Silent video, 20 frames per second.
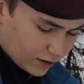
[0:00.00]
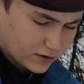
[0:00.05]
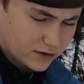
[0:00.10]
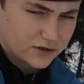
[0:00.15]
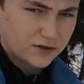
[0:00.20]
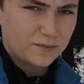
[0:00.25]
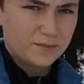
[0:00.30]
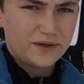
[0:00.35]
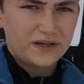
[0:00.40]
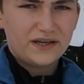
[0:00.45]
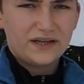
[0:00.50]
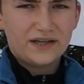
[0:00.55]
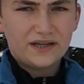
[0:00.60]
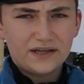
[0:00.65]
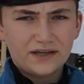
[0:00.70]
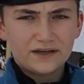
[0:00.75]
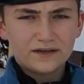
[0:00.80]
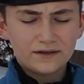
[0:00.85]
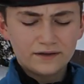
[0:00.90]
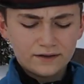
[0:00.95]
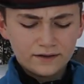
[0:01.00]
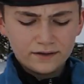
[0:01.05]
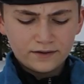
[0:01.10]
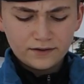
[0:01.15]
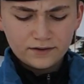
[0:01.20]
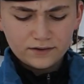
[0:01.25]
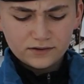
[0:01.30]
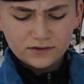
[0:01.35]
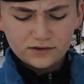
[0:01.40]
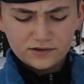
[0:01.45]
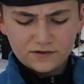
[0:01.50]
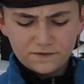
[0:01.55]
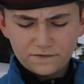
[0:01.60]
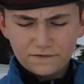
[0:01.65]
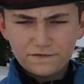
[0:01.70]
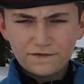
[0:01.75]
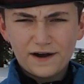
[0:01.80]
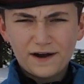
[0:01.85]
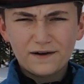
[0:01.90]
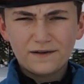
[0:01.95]
also be needing some
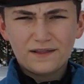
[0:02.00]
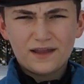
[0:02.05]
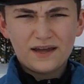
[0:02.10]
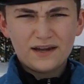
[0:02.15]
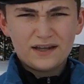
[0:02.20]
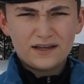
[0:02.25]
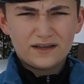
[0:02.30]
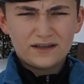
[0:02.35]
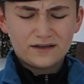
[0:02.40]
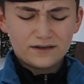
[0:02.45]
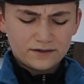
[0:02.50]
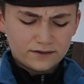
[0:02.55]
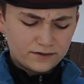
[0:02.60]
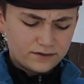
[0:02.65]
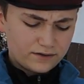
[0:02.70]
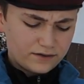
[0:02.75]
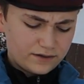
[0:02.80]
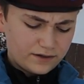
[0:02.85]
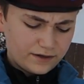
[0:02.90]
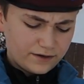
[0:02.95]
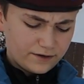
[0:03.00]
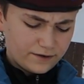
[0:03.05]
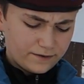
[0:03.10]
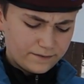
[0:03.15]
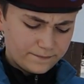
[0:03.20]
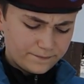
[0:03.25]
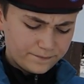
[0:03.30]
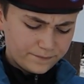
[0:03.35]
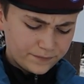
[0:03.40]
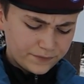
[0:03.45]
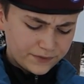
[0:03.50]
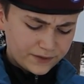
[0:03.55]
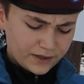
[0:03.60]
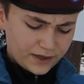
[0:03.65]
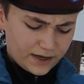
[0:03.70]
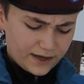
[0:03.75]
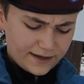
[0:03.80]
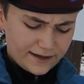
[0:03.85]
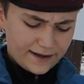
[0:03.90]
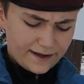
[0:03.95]
fire lighting gear.
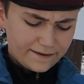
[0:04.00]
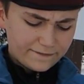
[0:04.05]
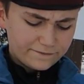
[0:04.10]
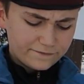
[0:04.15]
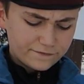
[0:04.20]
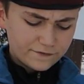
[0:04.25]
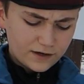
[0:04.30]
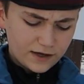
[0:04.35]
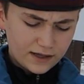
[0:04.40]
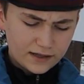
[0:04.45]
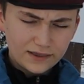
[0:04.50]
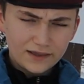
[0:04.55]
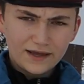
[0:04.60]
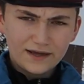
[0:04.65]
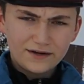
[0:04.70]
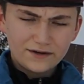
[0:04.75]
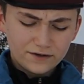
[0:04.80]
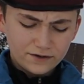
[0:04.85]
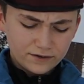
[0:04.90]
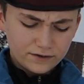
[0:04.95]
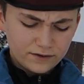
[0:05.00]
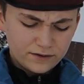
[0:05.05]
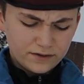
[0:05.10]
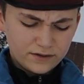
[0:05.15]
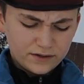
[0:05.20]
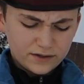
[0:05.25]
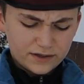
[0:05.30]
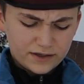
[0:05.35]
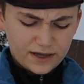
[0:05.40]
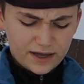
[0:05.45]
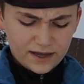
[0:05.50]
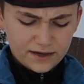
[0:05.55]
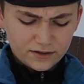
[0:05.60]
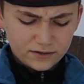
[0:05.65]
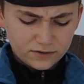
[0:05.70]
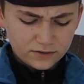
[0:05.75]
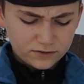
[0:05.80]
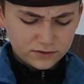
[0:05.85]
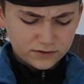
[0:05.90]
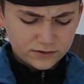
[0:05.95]
I have a lighter,
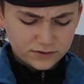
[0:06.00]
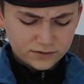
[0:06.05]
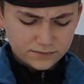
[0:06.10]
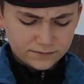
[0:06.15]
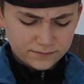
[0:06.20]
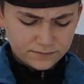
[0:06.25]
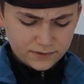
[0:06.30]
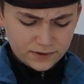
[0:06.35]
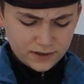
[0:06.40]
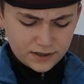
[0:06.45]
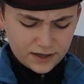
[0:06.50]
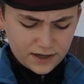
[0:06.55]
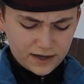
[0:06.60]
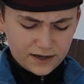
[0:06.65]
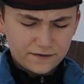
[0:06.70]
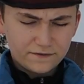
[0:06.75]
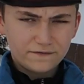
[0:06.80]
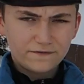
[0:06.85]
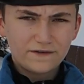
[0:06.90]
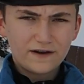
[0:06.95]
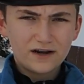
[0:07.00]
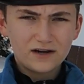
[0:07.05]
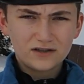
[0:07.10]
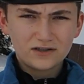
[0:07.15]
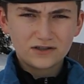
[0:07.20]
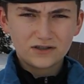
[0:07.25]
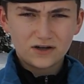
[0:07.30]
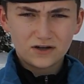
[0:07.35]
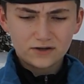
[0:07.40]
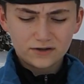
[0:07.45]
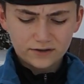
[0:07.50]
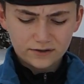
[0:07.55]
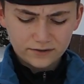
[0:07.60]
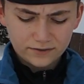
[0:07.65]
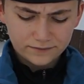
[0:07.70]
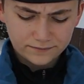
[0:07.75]
candles, and fire starter.